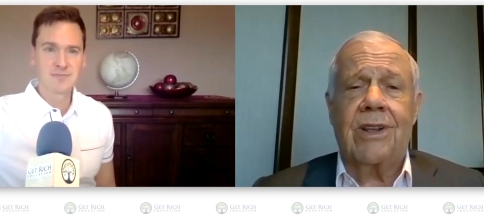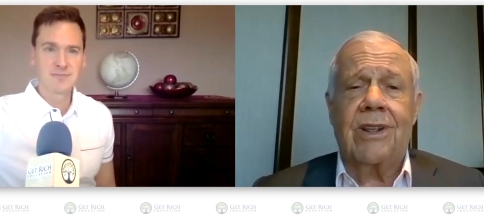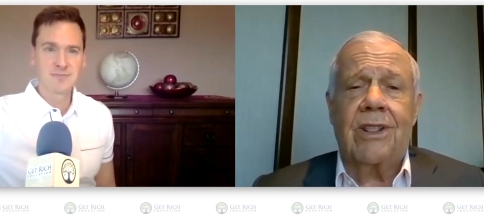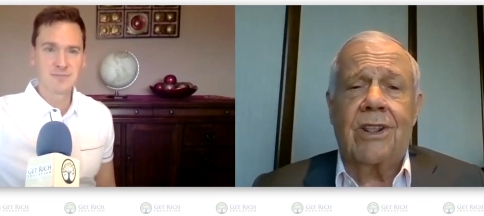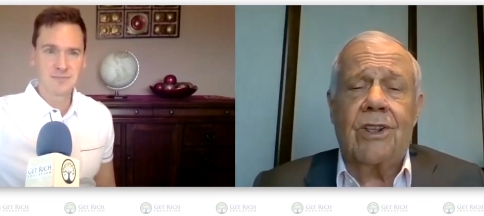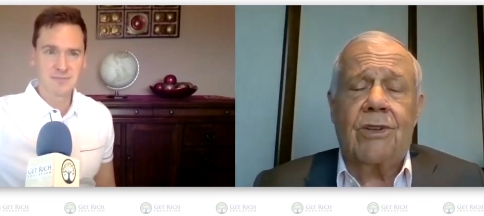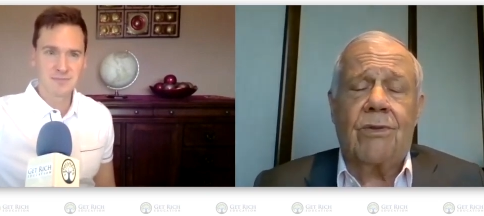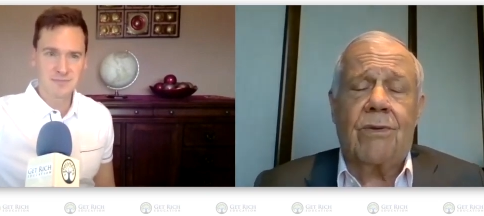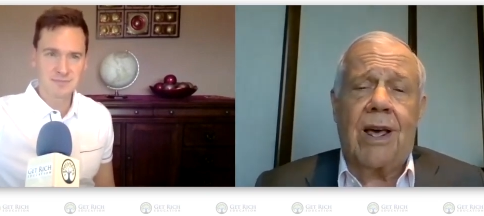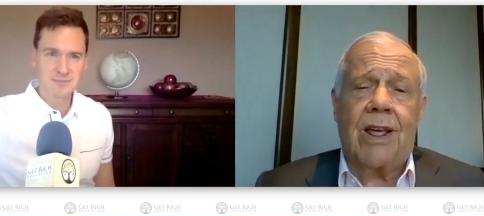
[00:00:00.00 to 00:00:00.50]
Speaker 1: in
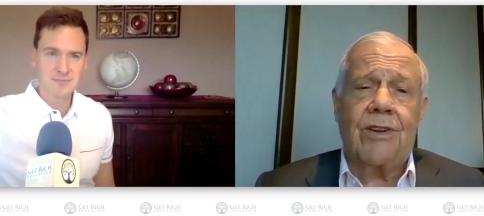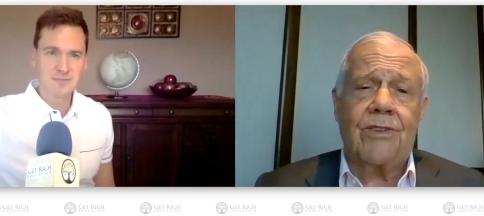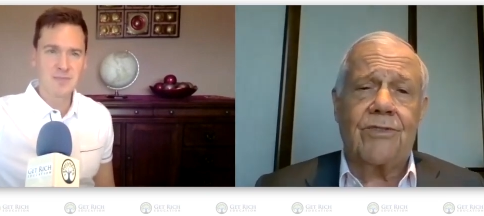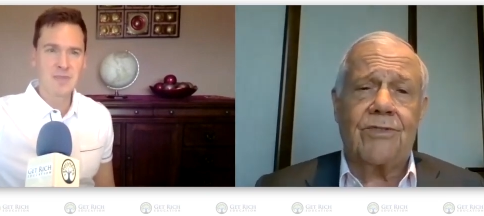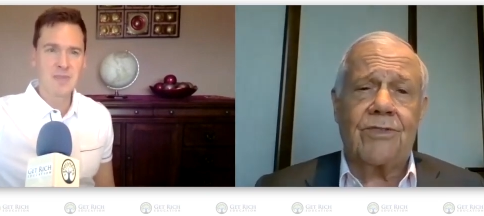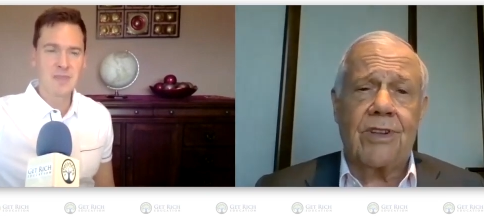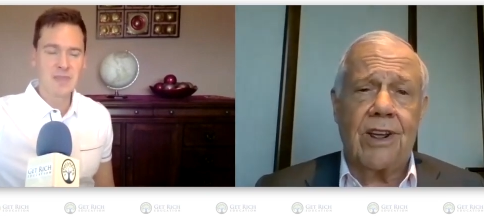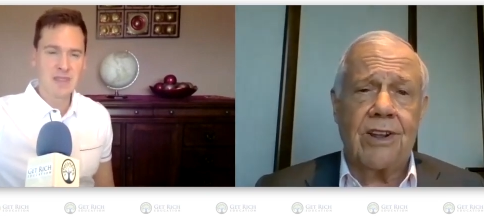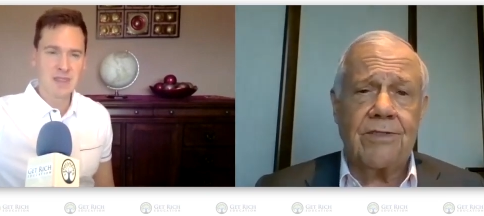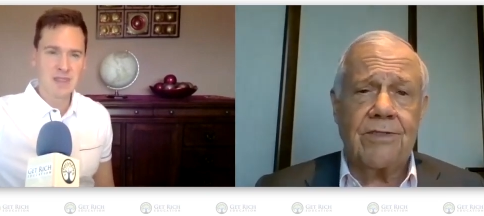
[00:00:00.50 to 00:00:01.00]
the United
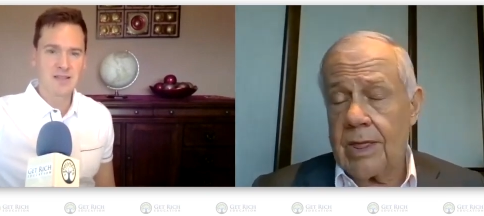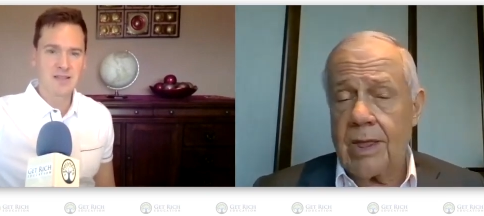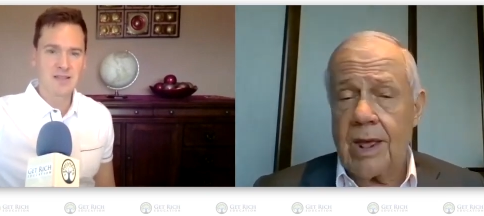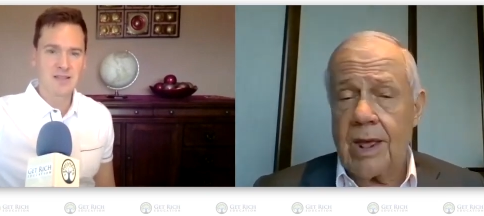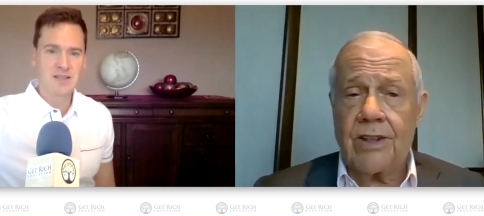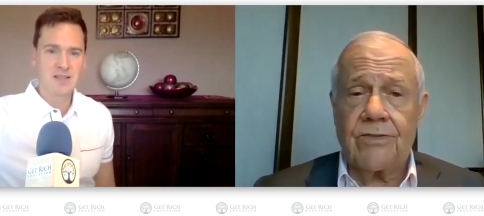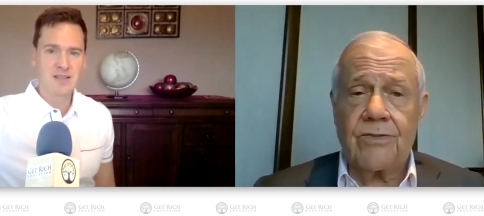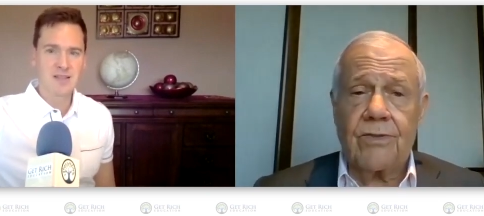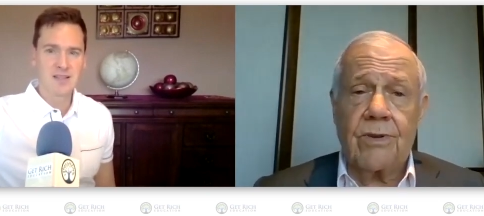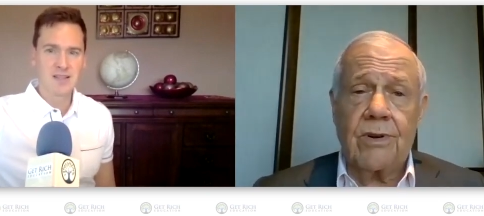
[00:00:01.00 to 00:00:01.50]
States. And
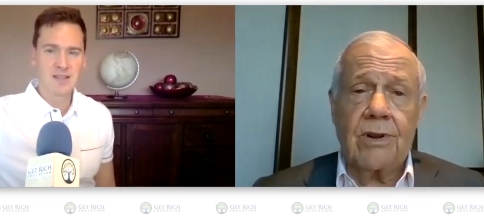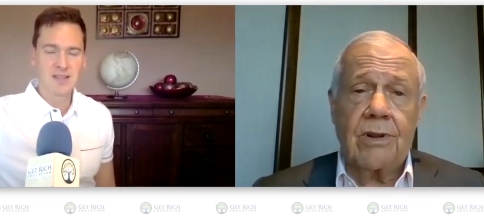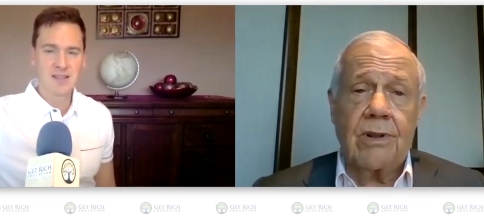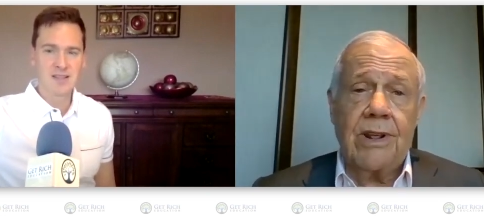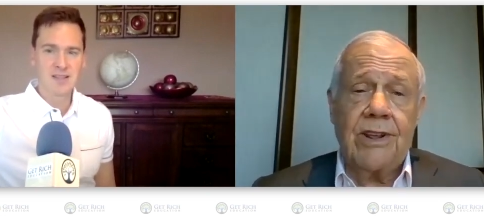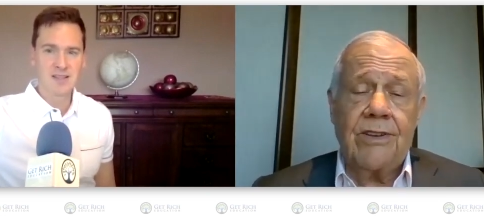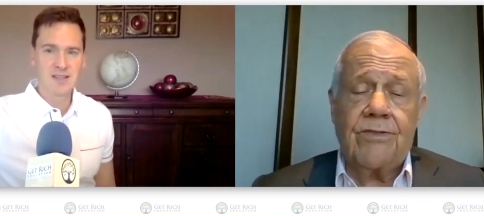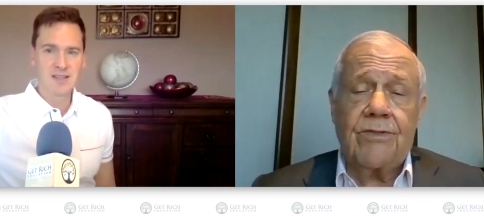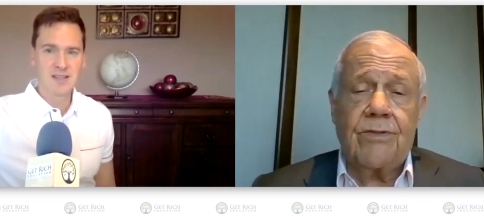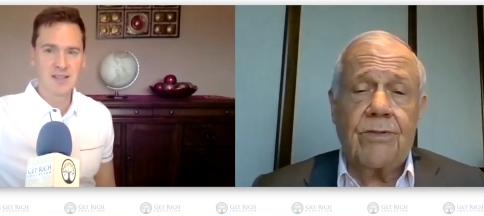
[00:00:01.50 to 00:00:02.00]
that's going to
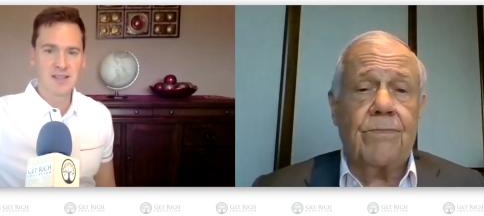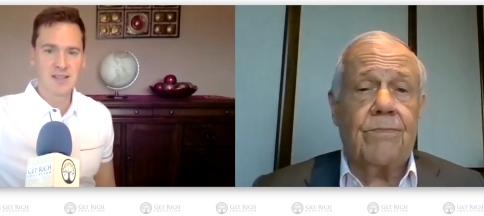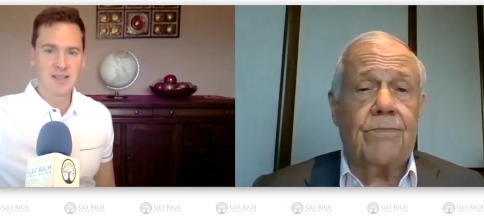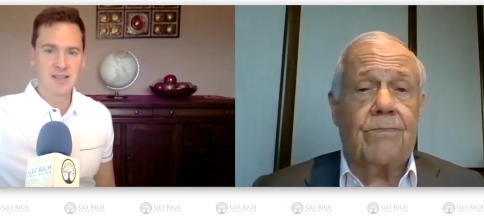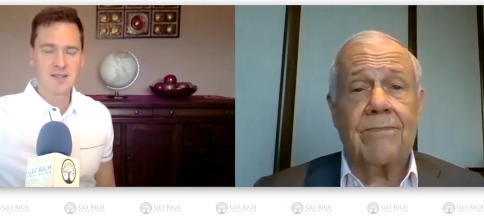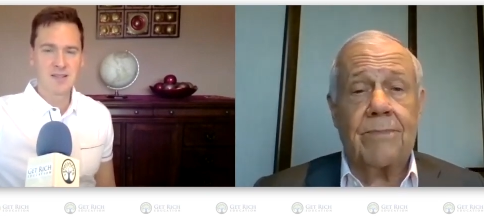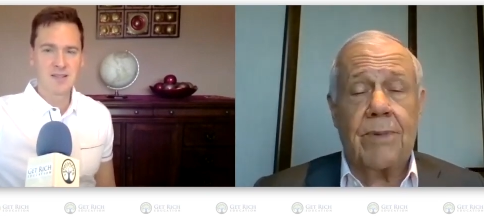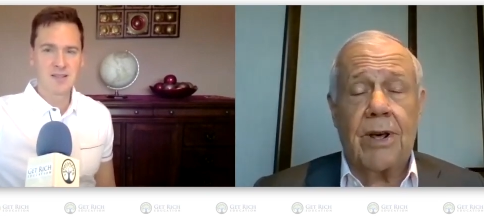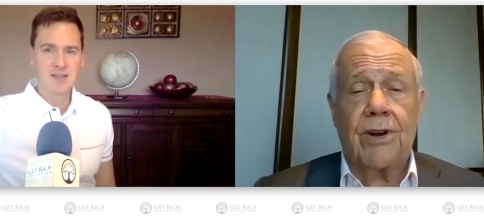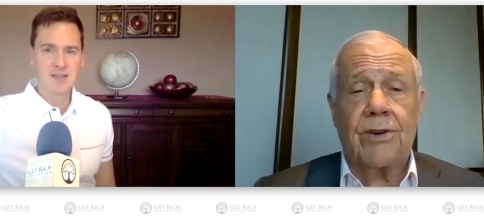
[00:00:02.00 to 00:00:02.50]
lead to
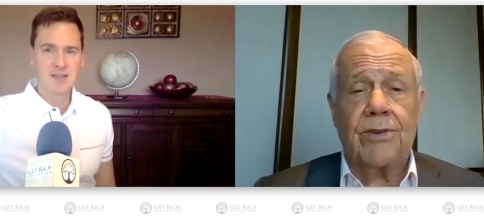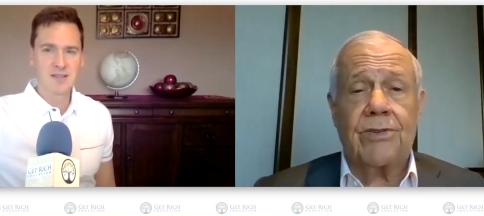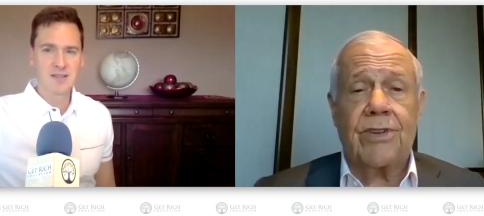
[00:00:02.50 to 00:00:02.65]
better